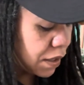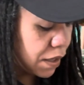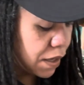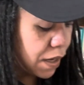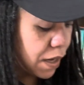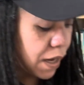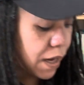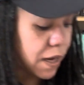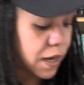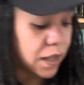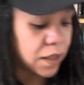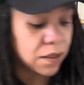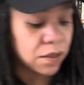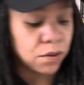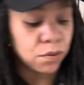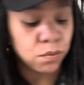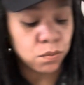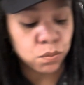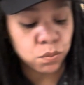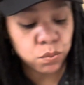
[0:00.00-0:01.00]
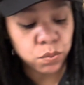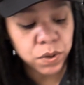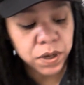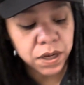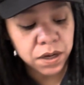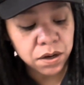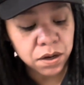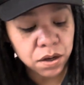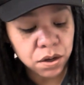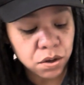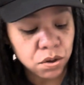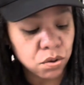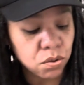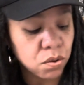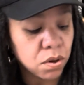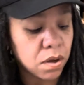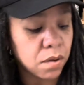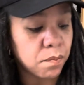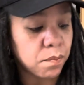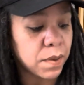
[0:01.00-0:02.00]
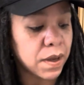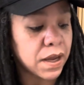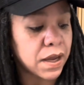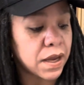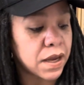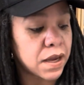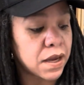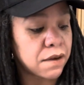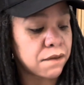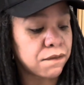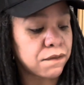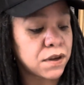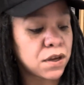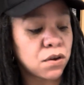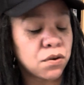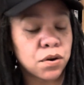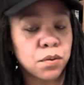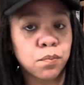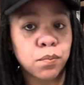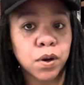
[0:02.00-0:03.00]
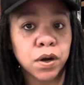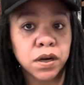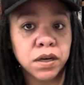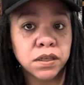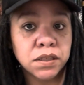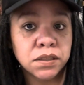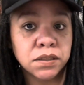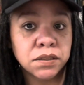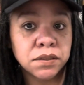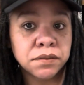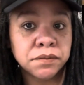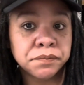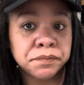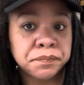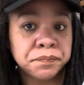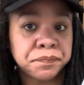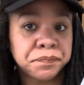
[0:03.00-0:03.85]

I got The Widow by Fiona Barton.